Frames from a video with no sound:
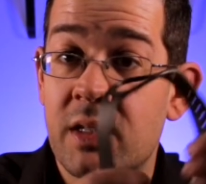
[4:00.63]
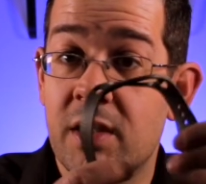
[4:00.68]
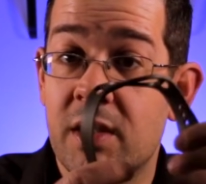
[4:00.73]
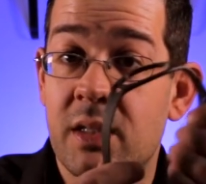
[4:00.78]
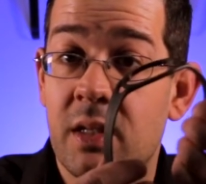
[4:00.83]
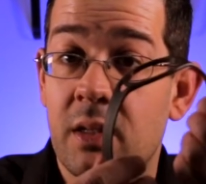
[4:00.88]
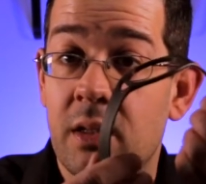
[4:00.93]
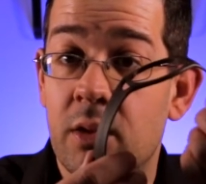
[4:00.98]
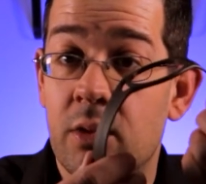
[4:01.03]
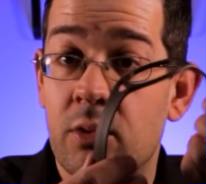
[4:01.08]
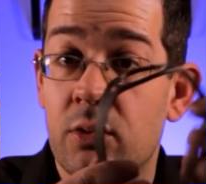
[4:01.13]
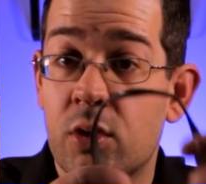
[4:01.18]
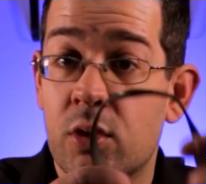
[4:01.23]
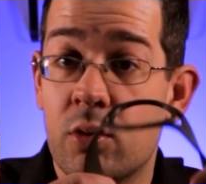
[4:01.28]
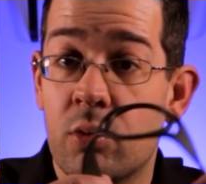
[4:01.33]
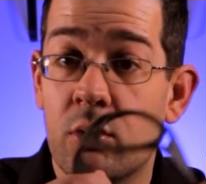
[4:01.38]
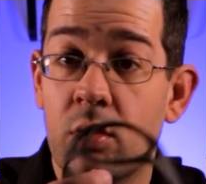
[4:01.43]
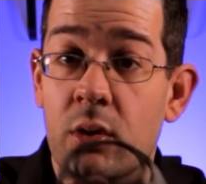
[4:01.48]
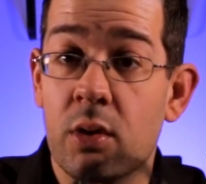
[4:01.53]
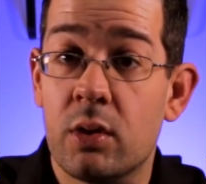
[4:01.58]
It's a little
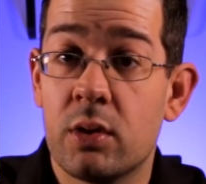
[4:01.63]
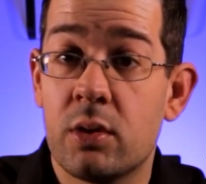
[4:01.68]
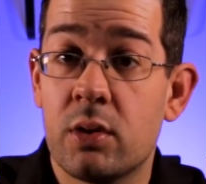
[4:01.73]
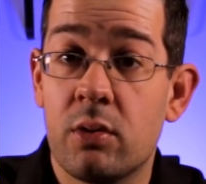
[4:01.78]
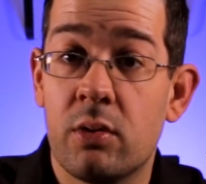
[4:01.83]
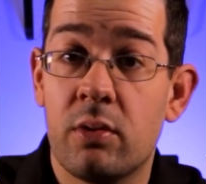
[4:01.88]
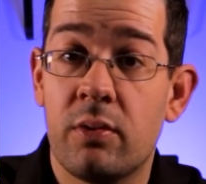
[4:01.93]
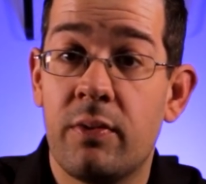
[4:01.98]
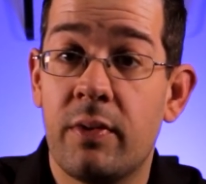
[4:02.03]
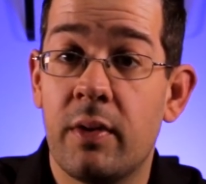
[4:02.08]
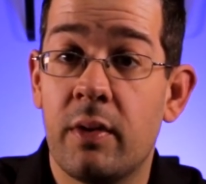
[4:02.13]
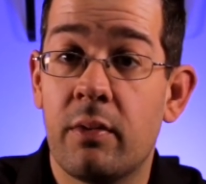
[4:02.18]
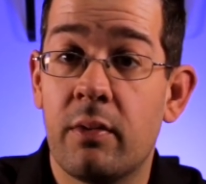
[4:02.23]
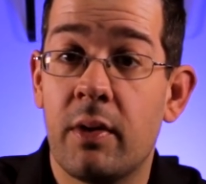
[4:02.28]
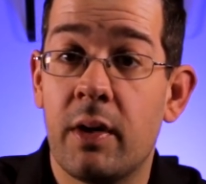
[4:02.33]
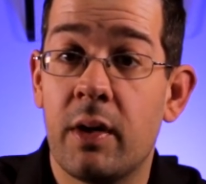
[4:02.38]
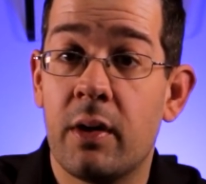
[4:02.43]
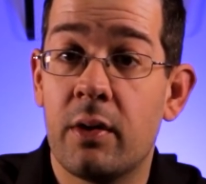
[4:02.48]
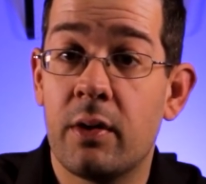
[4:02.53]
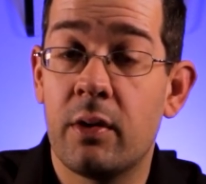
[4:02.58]
shorter, so it'll fit
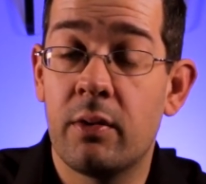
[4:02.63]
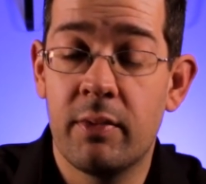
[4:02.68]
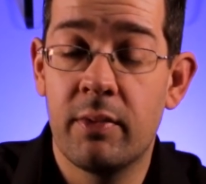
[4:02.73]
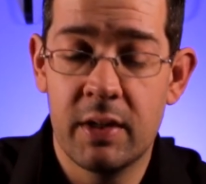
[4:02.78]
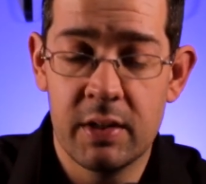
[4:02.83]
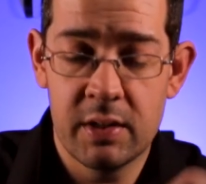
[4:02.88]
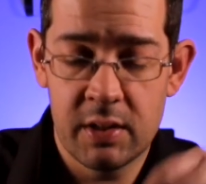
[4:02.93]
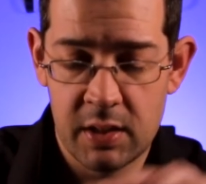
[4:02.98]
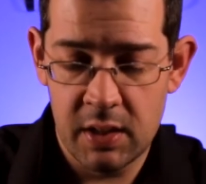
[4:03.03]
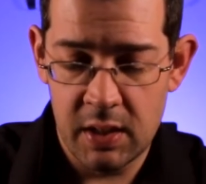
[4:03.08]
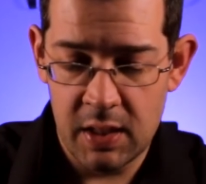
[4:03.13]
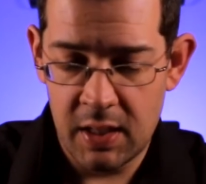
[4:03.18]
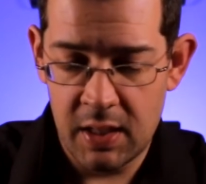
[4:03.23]
right on your wrist.